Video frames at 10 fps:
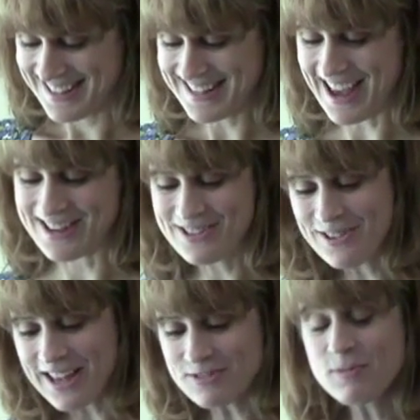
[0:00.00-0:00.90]
Yeah, so
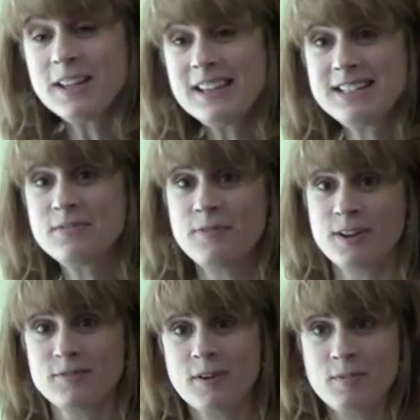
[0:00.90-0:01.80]
that's really
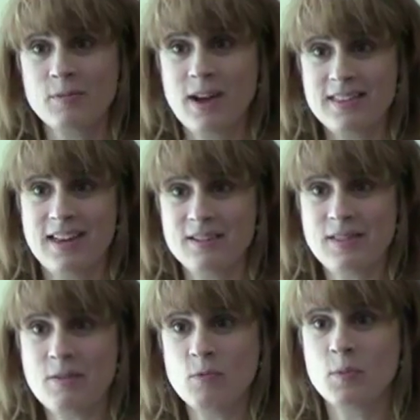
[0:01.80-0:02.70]
different from the way
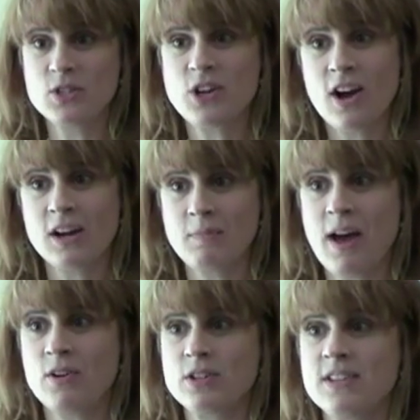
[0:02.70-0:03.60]
that Mormons talk
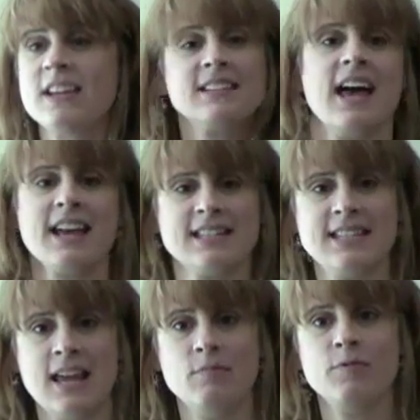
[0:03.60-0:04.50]
about the exact
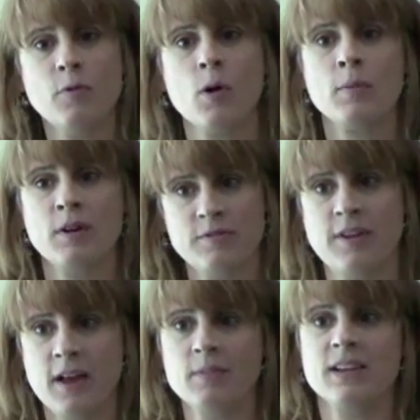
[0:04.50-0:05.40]
same form of
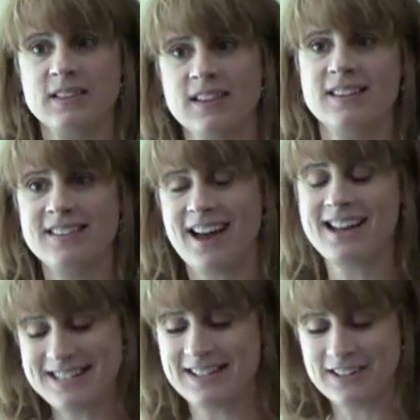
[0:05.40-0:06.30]
family, the
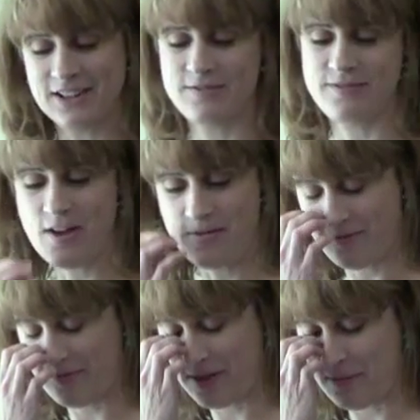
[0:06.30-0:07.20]
ideal
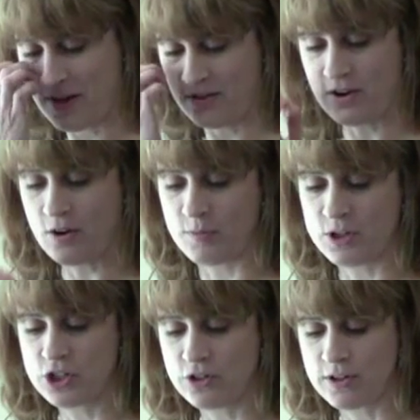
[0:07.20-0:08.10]
of the mother at home
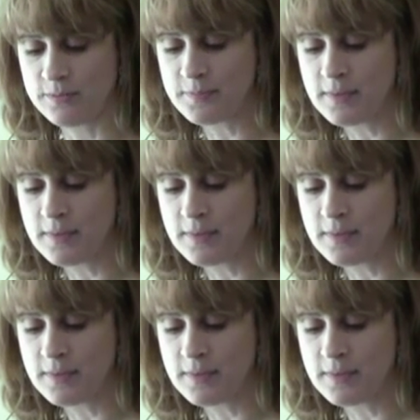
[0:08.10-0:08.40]
with children.